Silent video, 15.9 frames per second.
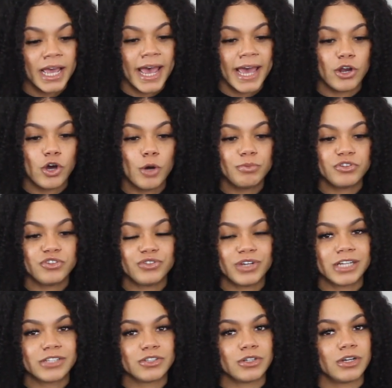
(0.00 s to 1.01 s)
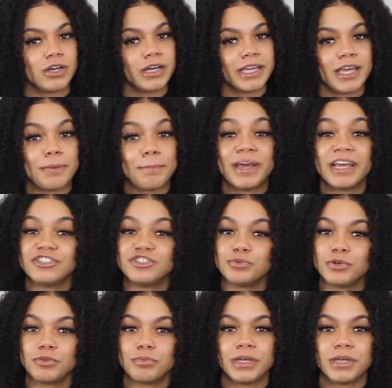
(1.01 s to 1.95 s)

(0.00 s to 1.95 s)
and I hope that you guys are, again, patient with